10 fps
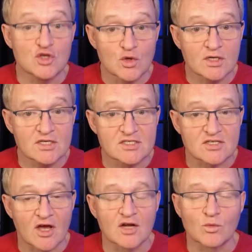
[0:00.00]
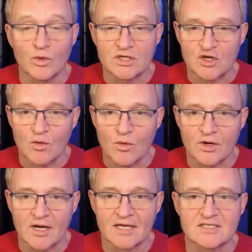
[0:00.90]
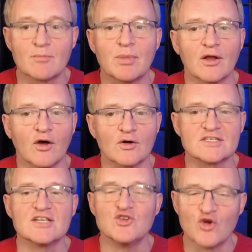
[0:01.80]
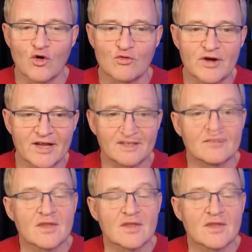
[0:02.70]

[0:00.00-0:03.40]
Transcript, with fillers: can decide which coordinator belongs in your rig.